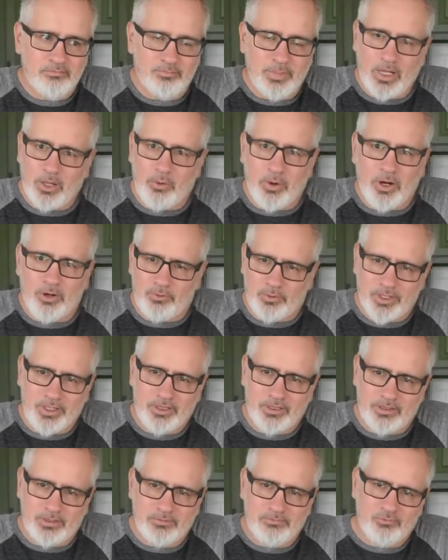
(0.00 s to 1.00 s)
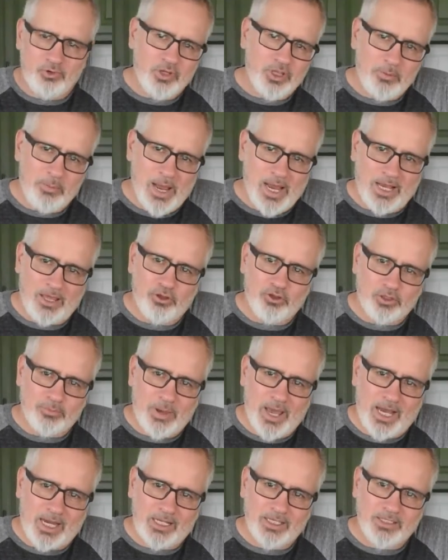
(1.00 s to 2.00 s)
By the way, read the back of those
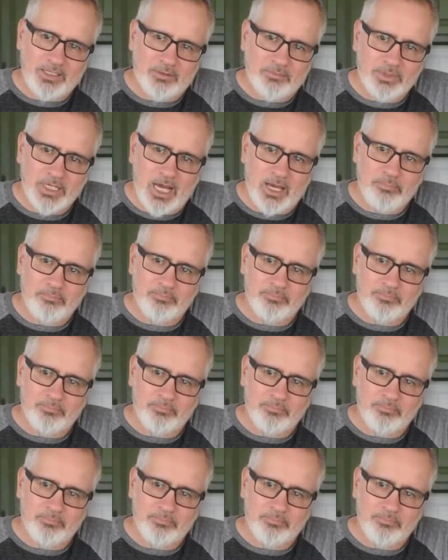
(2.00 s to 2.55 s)
packets sometime.